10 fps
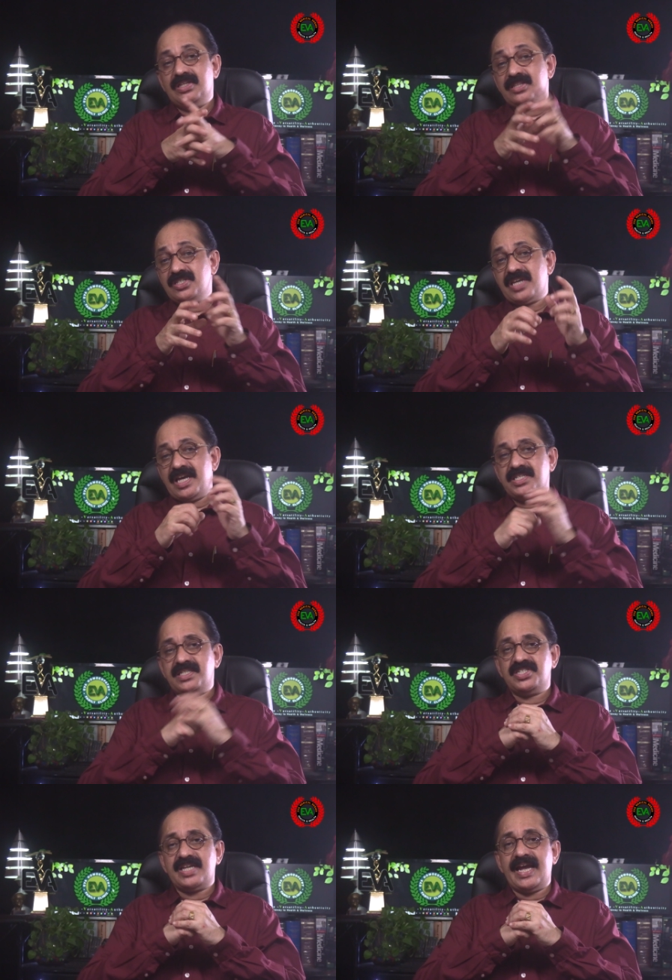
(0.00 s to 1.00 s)
This
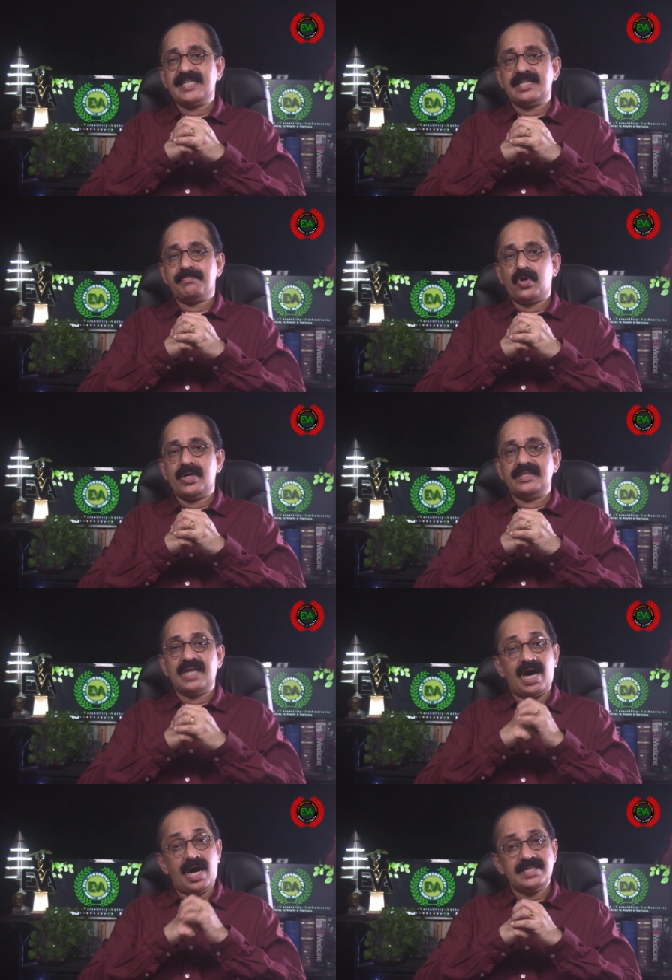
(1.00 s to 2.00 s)
agent acts upon the
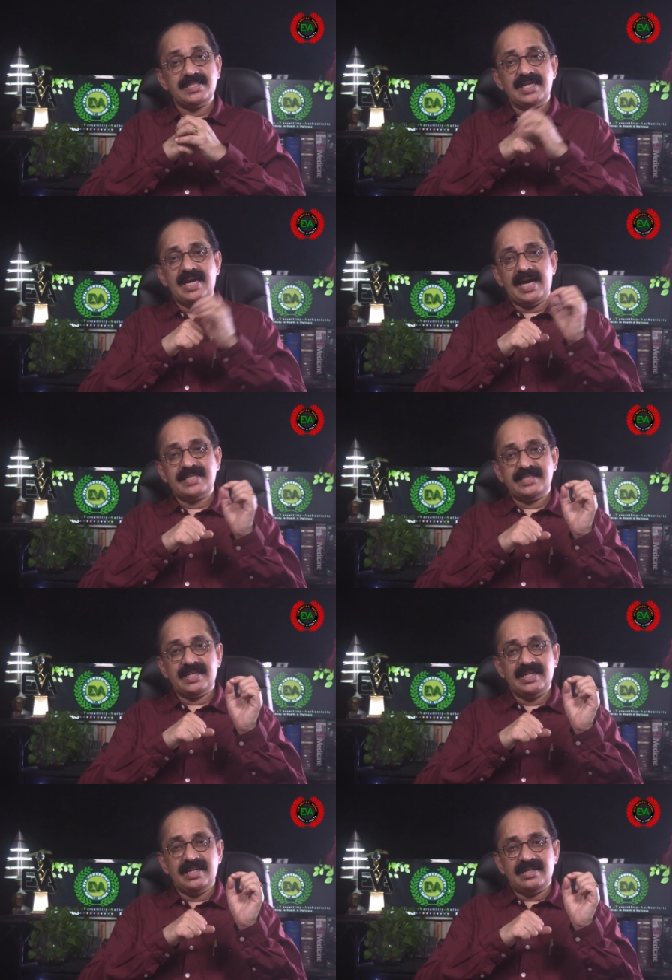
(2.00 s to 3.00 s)
heart as
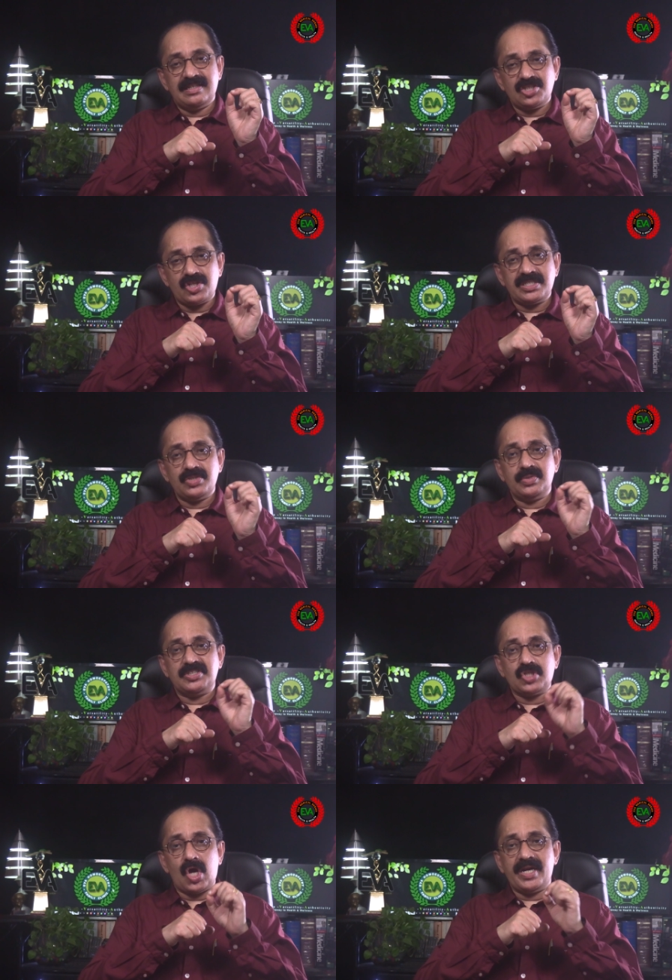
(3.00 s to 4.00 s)
a destructive
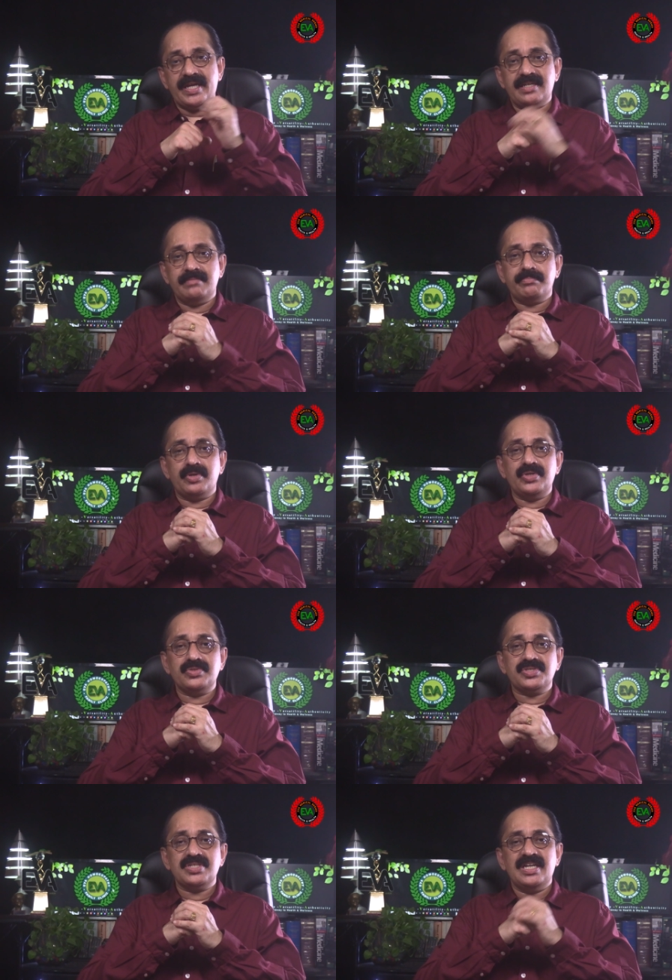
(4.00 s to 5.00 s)
tonic,
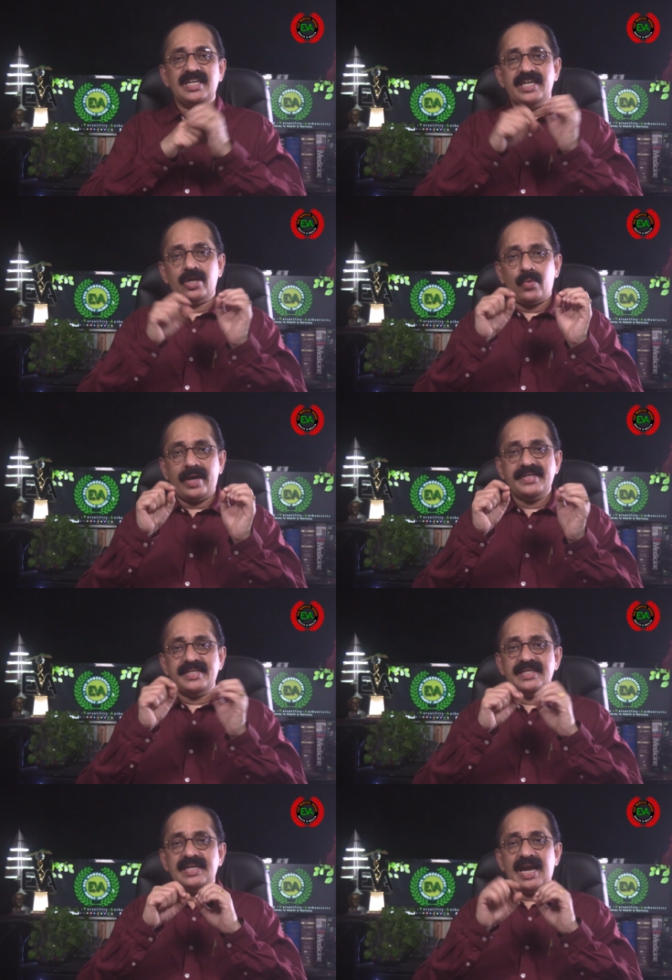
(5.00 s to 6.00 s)
produce a
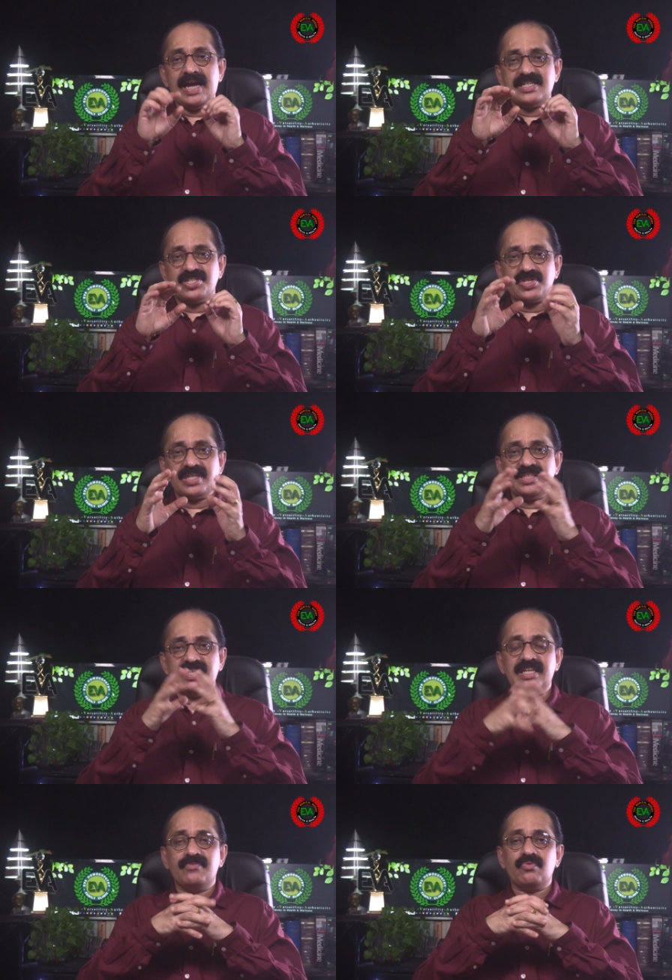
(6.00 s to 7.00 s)
quieting and
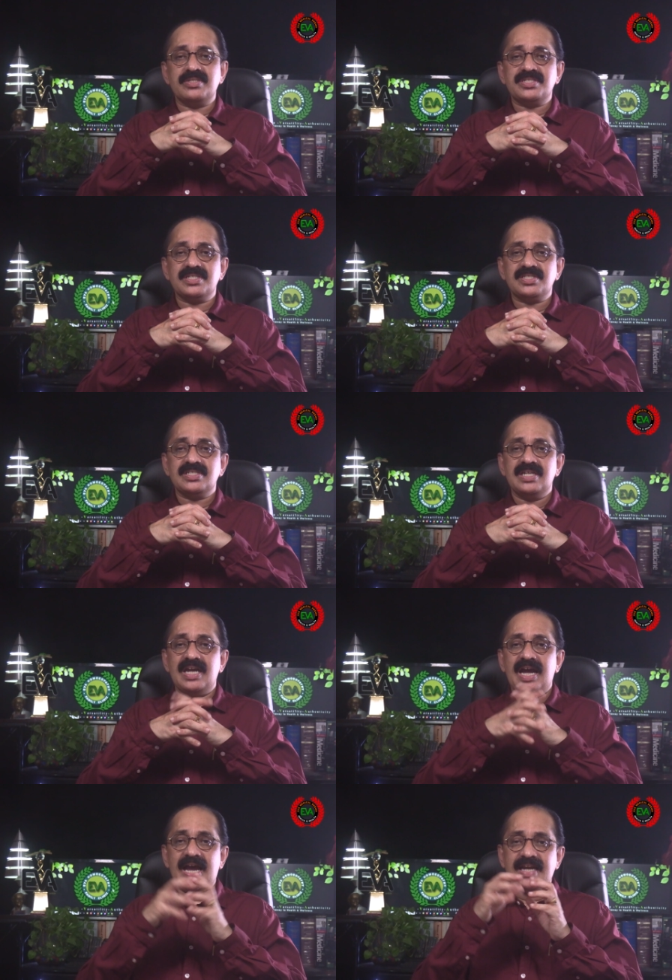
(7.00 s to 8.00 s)
strengthening influences,
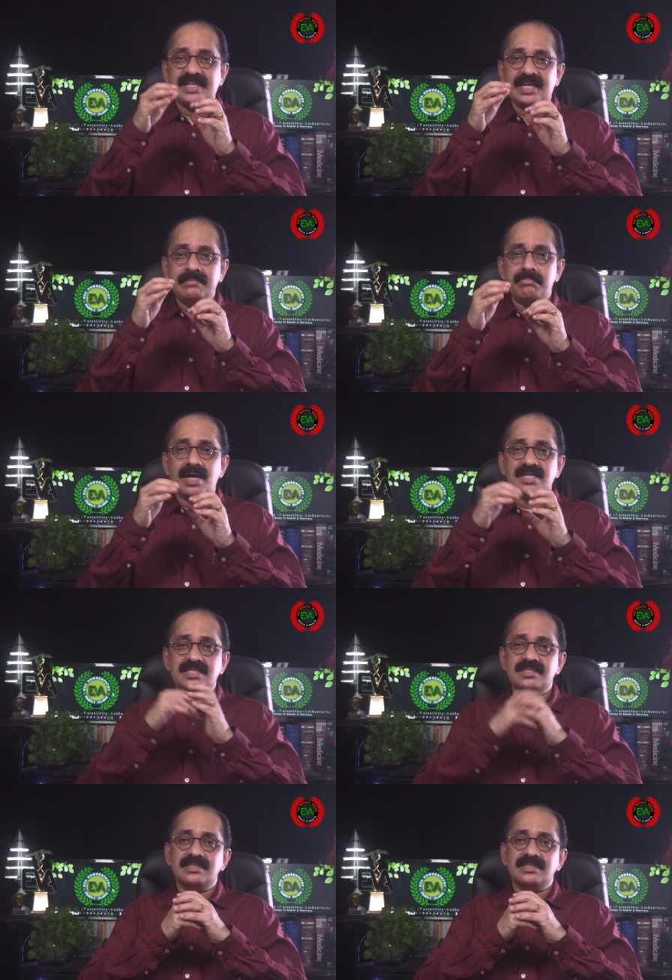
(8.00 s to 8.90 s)
and imparts